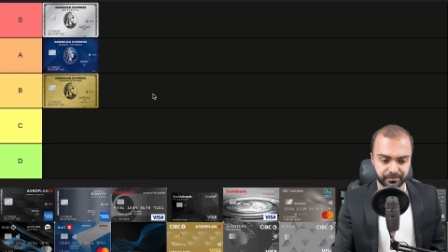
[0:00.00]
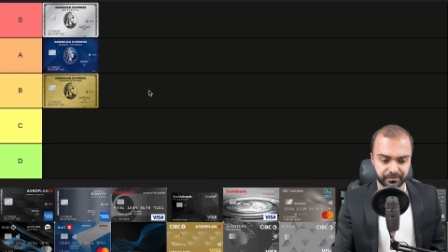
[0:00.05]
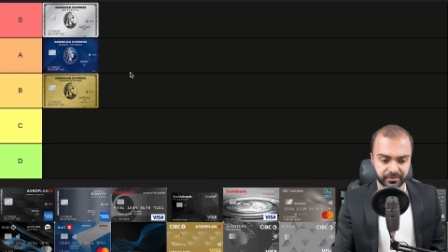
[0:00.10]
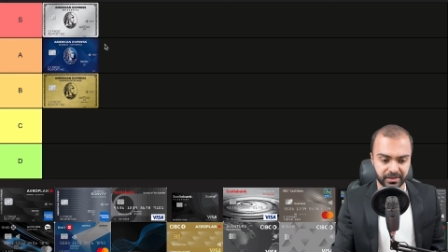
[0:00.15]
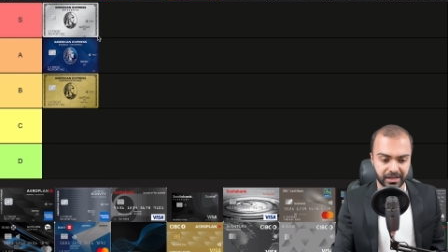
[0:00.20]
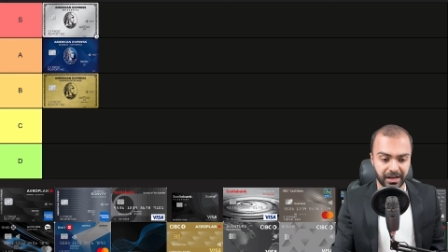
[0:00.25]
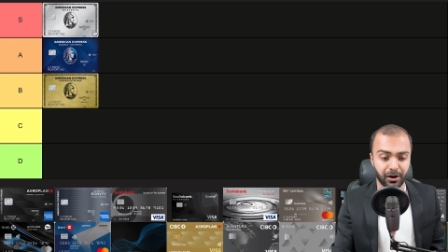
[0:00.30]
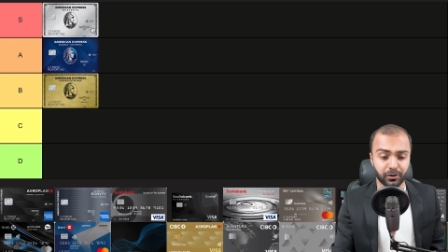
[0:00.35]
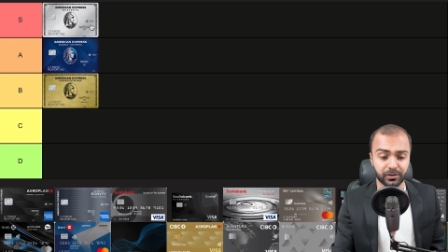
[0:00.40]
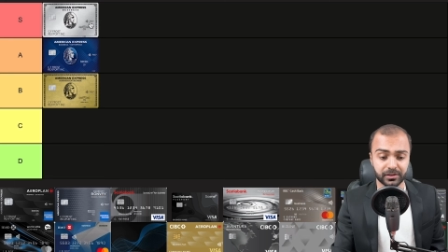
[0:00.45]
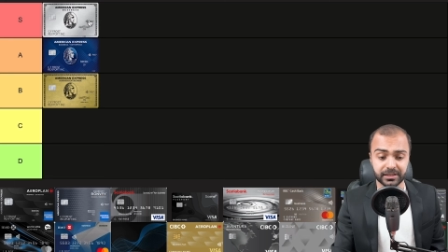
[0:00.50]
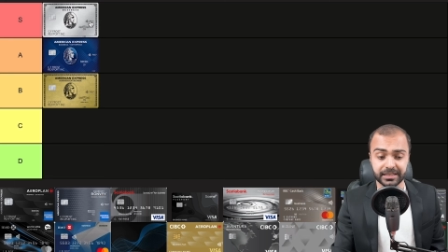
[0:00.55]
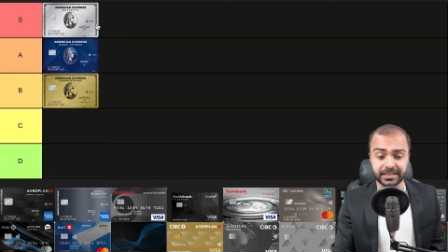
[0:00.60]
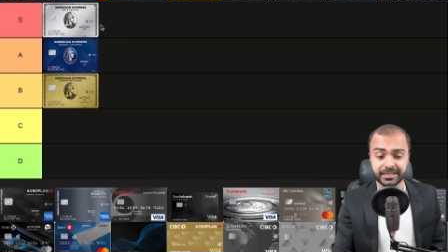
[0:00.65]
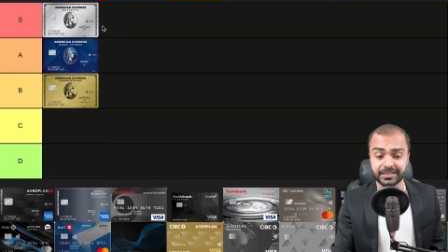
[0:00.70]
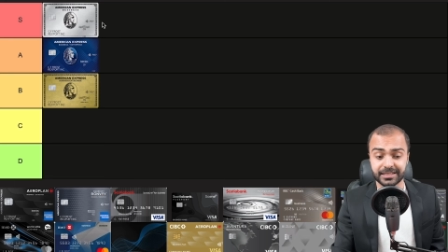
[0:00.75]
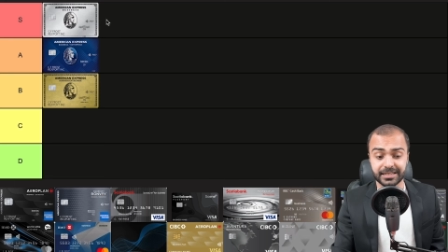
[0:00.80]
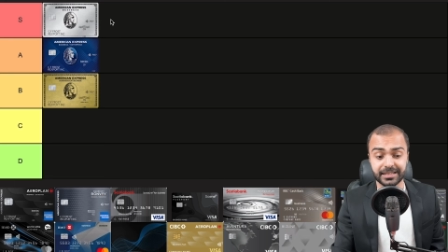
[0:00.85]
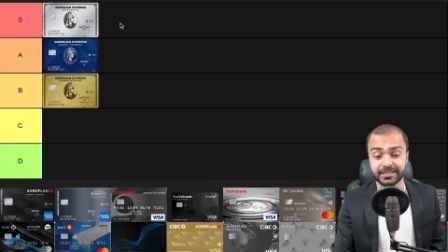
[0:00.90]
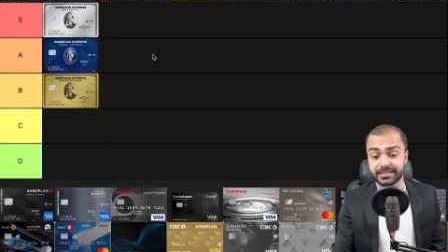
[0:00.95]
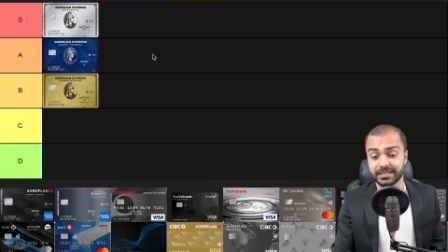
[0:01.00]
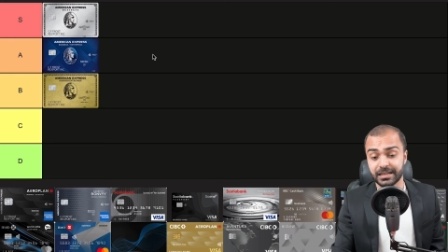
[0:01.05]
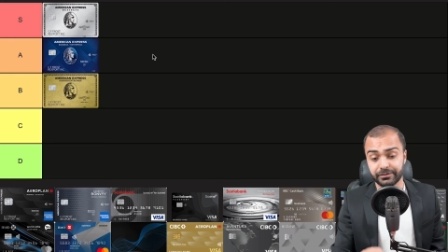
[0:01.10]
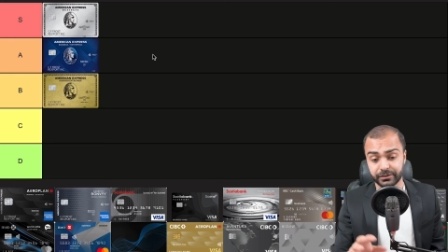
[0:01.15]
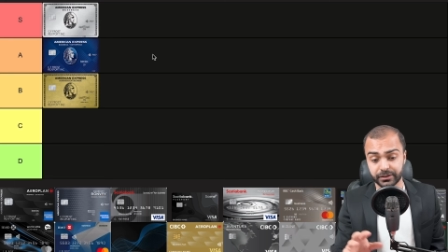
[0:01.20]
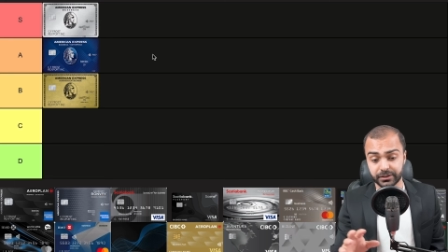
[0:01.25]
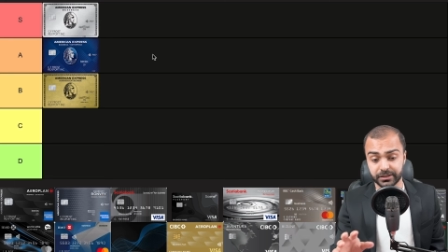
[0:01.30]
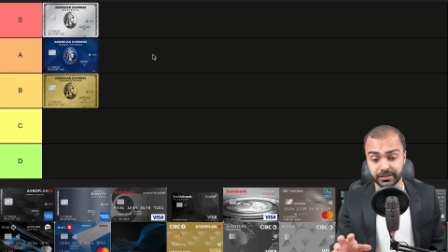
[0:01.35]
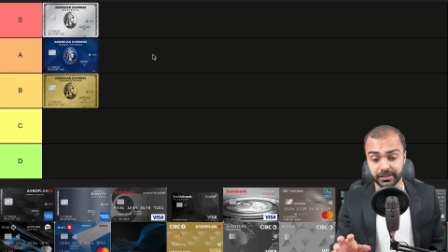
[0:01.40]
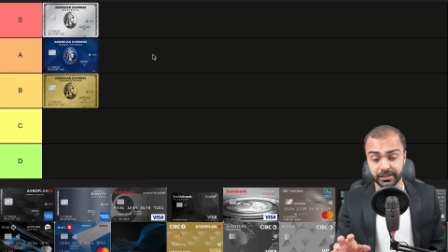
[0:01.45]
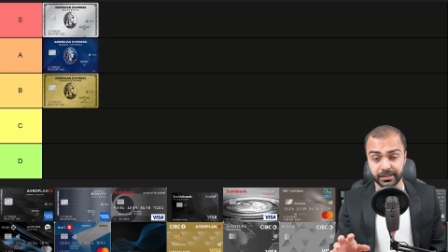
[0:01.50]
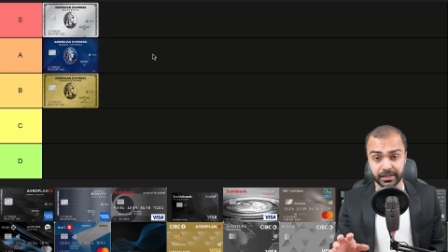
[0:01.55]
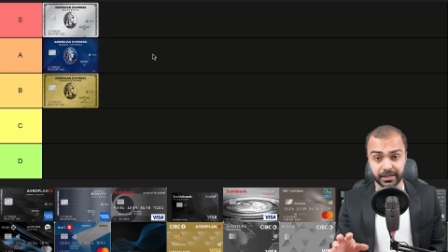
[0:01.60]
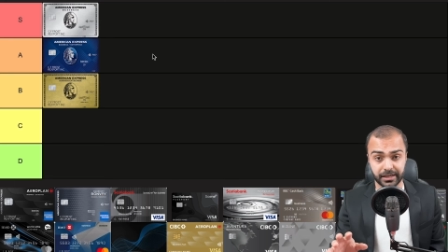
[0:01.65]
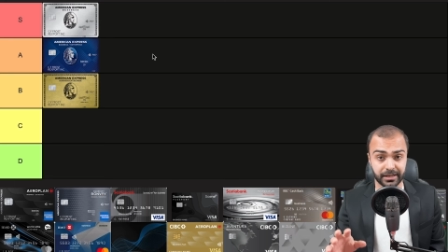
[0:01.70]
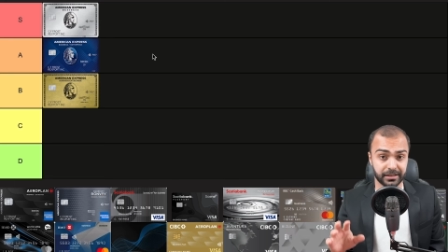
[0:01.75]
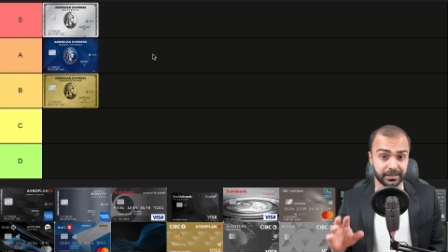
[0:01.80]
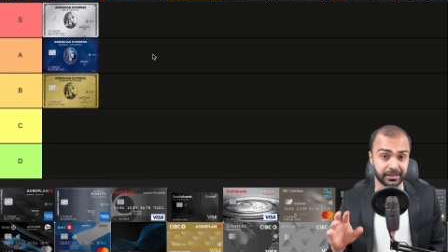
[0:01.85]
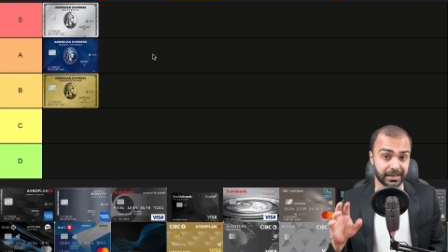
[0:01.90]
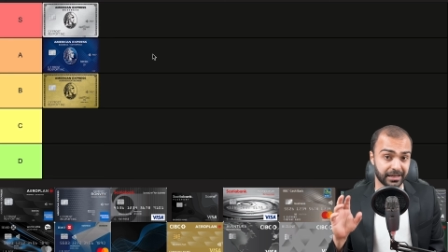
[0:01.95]
Now, this is definitely
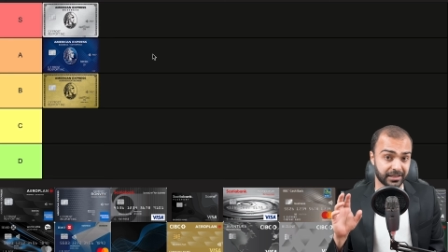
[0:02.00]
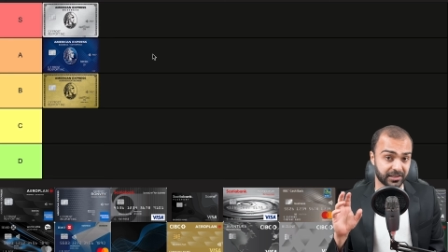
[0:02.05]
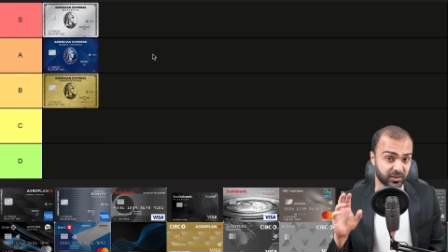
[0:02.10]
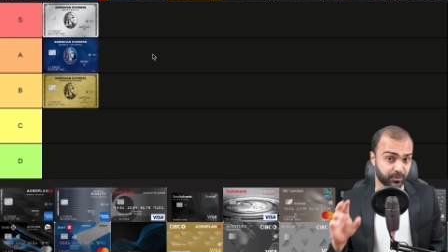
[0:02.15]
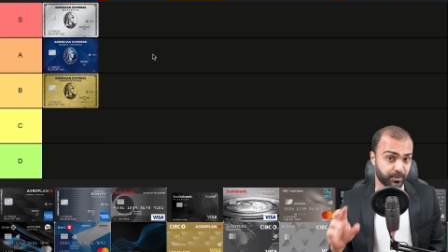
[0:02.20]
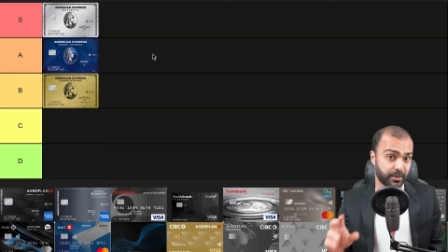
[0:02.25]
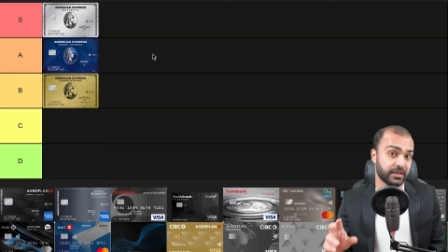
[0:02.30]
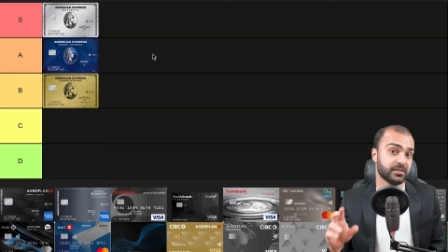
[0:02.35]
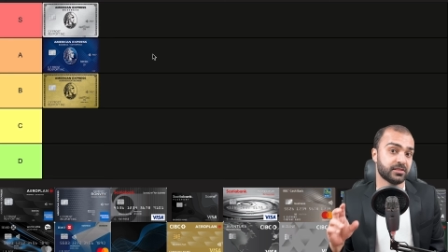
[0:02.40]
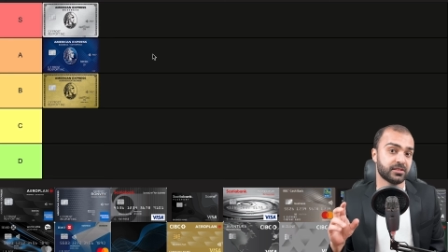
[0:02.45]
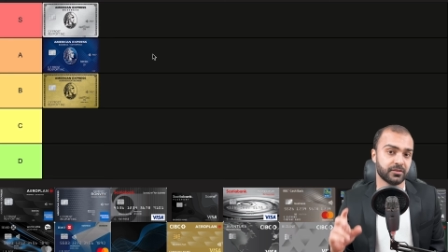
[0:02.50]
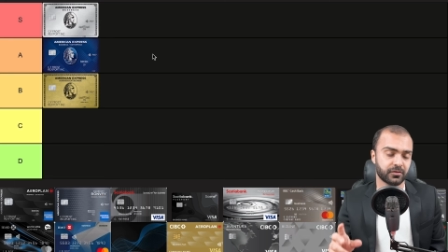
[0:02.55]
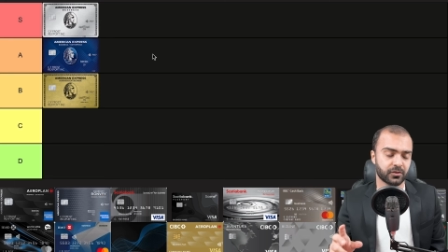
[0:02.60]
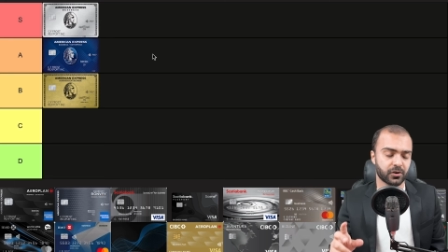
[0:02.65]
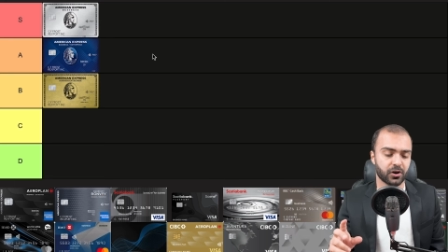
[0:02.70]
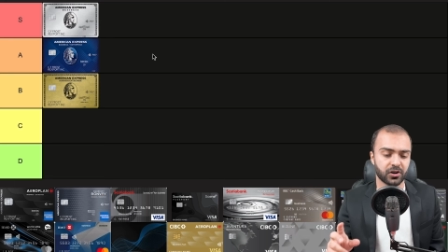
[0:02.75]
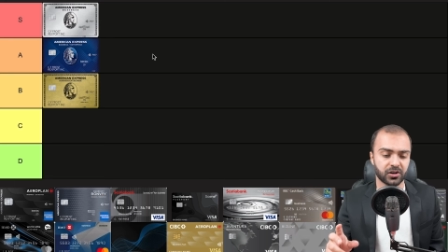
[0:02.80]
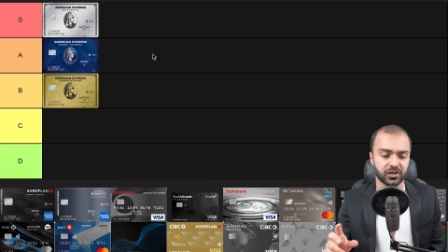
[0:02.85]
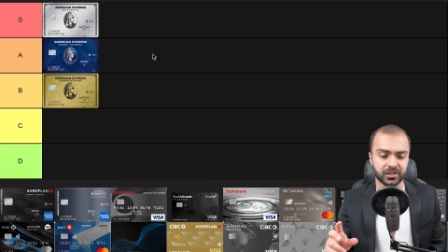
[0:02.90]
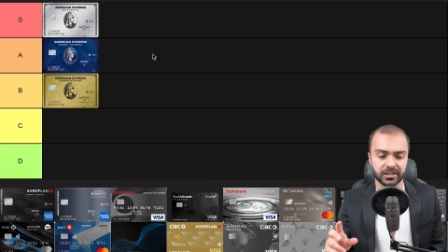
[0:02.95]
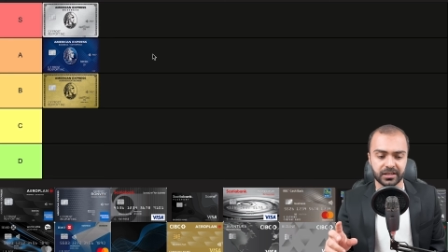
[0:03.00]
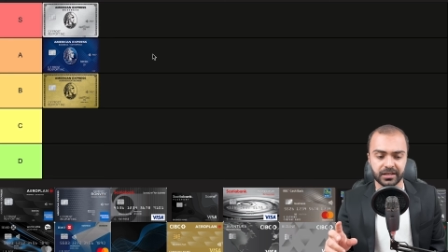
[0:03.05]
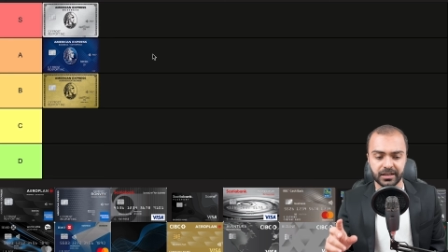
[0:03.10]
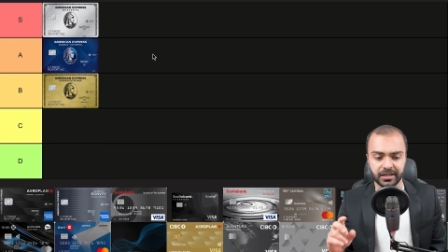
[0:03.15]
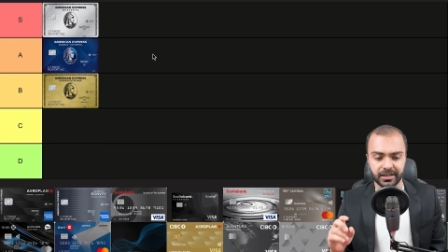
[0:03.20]
an expensive card.